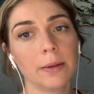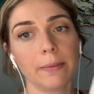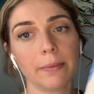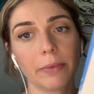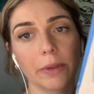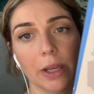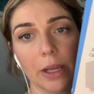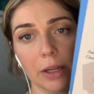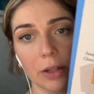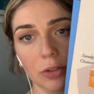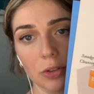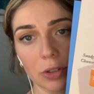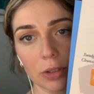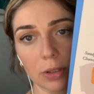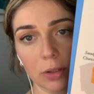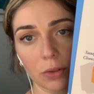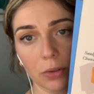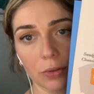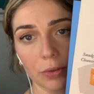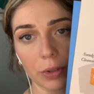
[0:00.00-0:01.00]
And it just
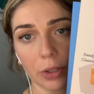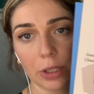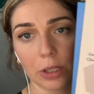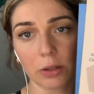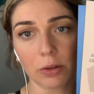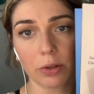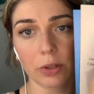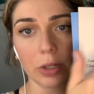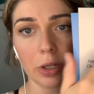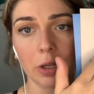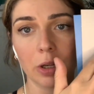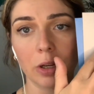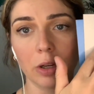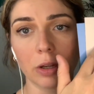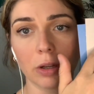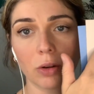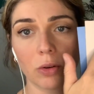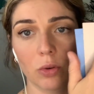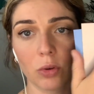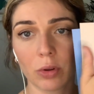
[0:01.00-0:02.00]
looks really good.
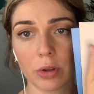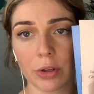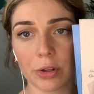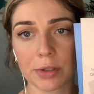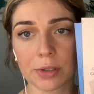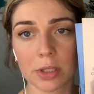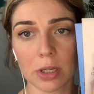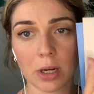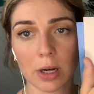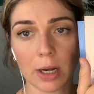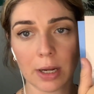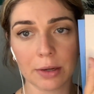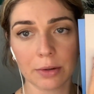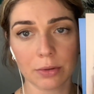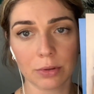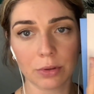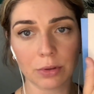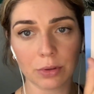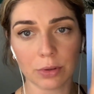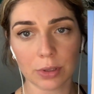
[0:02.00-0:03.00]
All those
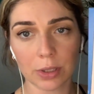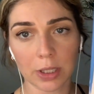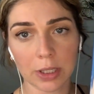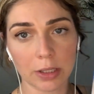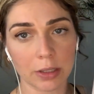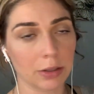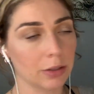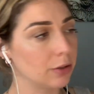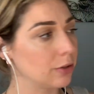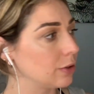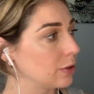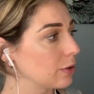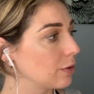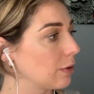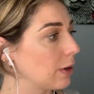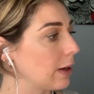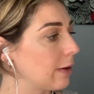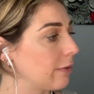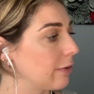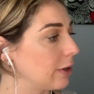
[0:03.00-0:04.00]
titles and those
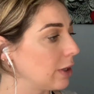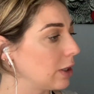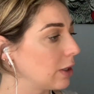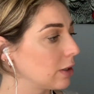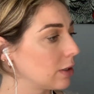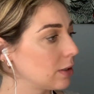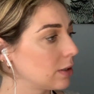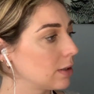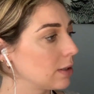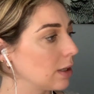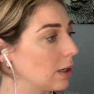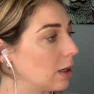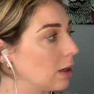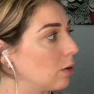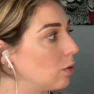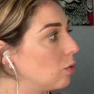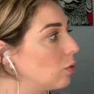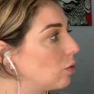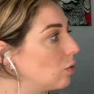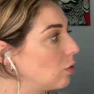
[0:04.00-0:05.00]
graphics are
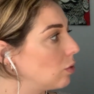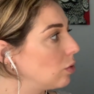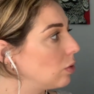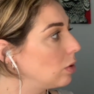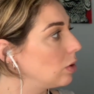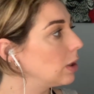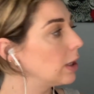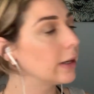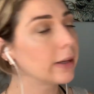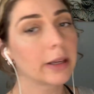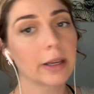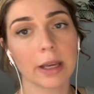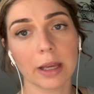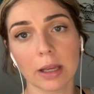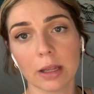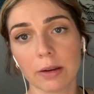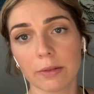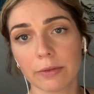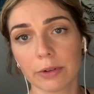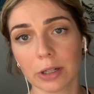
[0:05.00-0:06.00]
all
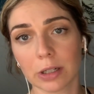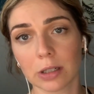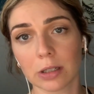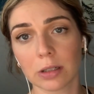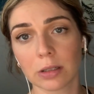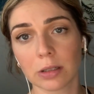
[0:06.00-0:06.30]
Canva